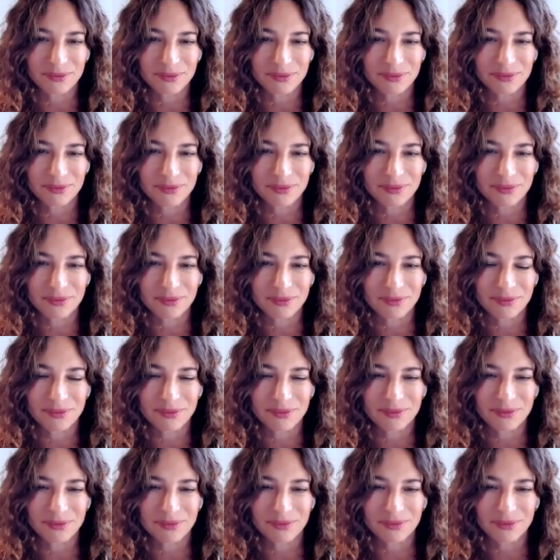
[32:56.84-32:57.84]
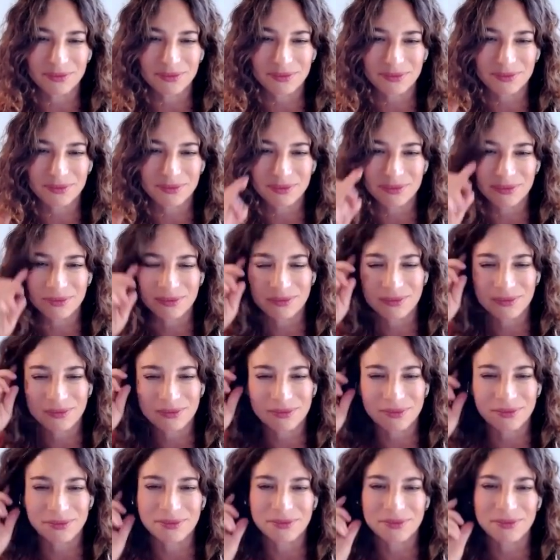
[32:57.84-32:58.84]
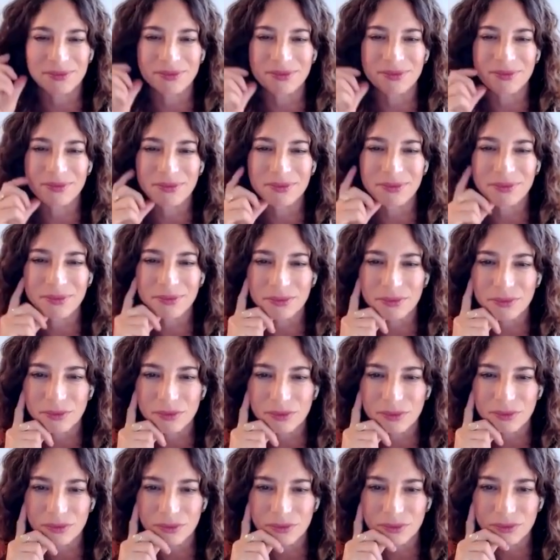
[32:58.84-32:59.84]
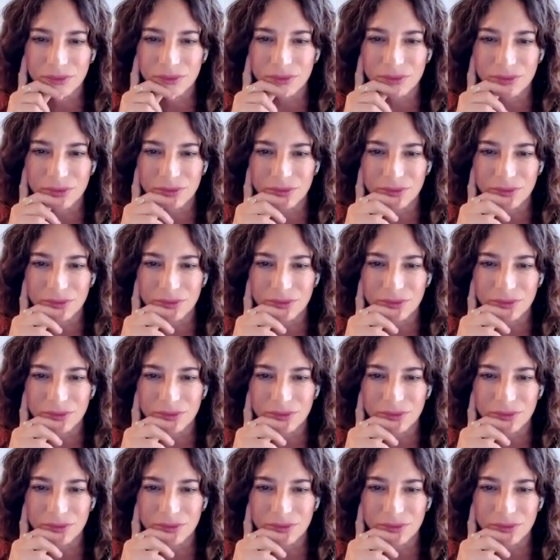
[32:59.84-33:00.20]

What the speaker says: No words are spoken by the person on screen.